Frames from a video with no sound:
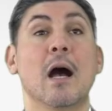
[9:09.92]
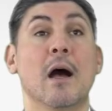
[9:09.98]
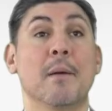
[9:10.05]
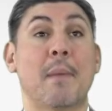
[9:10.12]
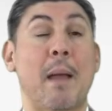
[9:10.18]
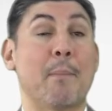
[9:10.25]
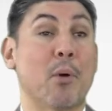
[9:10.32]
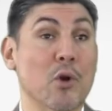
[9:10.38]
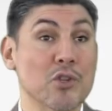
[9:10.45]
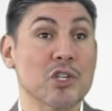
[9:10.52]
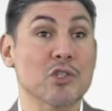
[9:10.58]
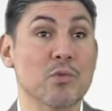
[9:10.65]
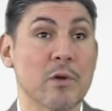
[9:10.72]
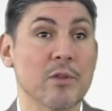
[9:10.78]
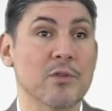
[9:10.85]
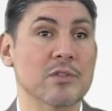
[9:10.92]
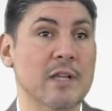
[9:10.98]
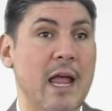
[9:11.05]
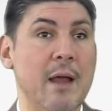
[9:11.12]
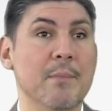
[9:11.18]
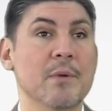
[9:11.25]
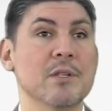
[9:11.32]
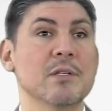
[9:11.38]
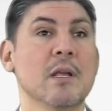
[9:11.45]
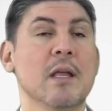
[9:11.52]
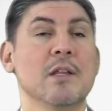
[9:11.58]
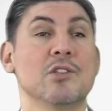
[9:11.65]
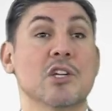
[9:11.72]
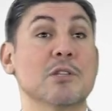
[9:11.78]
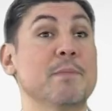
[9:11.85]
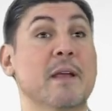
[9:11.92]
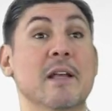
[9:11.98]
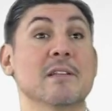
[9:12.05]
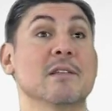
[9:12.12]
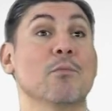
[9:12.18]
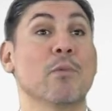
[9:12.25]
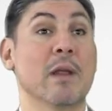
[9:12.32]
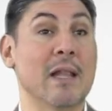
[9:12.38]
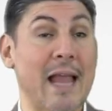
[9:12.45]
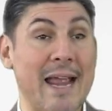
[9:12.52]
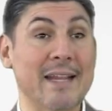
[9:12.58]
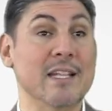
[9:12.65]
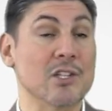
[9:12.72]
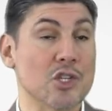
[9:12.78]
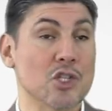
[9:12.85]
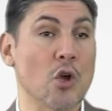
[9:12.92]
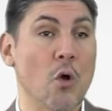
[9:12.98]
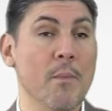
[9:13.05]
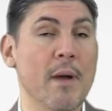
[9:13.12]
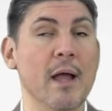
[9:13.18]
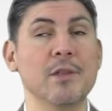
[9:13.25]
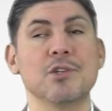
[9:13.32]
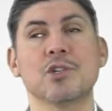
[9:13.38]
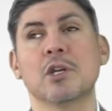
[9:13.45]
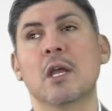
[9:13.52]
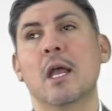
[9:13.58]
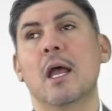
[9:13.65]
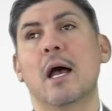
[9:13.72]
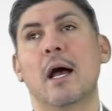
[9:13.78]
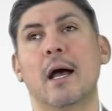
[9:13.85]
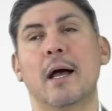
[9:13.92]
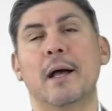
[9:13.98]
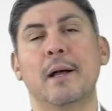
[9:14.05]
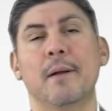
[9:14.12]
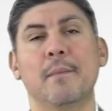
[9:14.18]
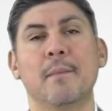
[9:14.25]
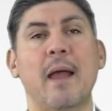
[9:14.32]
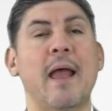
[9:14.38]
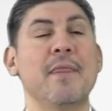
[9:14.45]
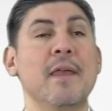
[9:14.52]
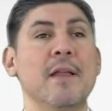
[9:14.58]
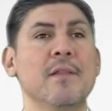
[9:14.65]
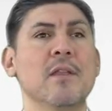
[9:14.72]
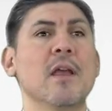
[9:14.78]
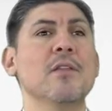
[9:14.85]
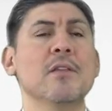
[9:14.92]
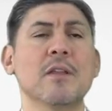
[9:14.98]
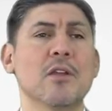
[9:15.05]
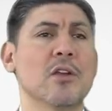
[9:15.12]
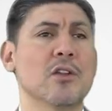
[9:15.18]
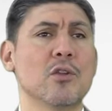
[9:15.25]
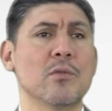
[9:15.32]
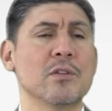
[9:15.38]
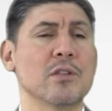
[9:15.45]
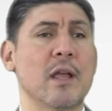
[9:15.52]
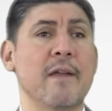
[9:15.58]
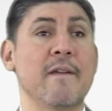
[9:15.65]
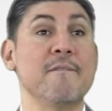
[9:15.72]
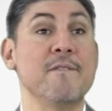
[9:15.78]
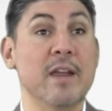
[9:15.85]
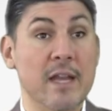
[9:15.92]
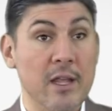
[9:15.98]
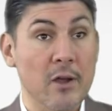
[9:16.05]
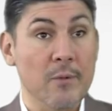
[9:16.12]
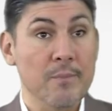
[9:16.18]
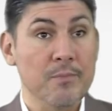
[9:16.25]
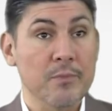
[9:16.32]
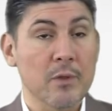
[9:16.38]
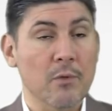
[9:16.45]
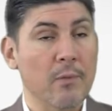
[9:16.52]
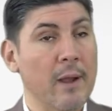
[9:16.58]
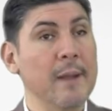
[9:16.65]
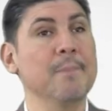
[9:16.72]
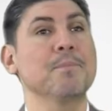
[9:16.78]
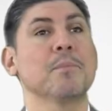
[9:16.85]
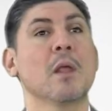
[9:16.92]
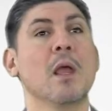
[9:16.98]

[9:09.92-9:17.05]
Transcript: I purchased one of those cameras just because we liked it so much. And then the other thing you can do is a video, right?